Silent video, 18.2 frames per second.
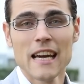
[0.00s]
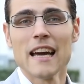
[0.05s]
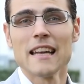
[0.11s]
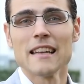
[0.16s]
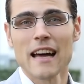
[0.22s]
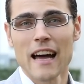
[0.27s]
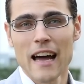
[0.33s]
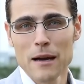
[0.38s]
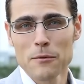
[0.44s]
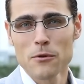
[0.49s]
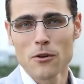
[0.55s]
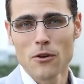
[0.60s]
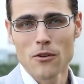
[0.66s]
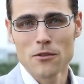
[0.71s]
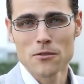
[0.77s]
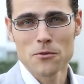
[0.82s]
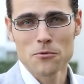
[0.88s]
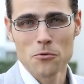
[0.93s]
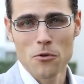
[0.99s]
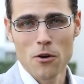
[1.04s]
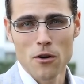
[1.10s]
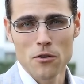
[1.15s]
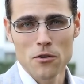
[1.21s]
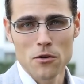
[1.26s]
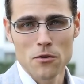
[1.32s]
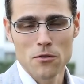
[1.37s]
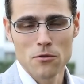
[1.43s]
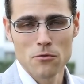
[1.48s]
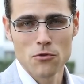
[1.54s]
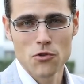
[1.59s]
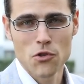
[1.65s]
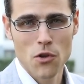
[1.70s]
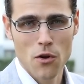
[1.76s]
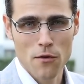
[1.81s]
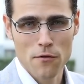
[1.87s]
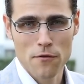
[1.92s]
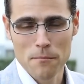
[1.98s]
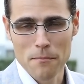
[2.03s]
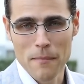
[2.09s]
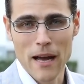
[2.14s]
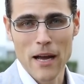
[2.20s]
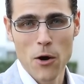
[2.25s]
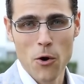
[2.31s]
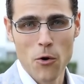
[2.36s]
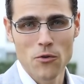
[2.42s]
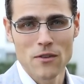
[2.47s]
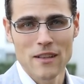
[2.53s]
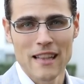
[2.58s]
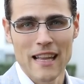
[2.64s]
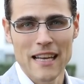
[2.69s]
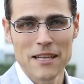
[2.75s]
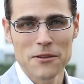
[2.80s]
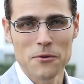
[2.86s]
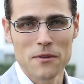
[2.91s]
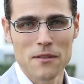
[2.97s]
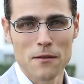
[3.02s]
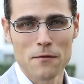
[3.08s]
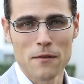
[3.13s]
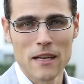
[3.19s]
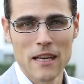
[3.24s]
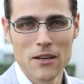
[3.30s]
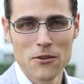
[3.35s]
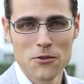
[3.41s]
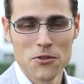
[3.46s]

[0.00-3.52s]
and I will also draw a conclusion of my own later in the video.